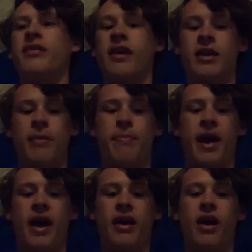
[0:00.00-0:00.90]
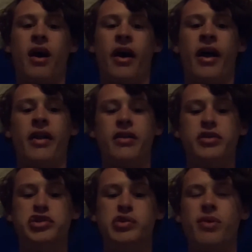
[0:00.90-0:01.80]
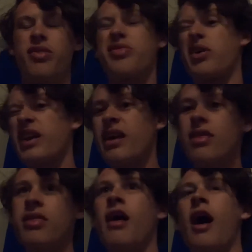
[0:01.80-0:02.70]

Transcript: I get back on June 30th.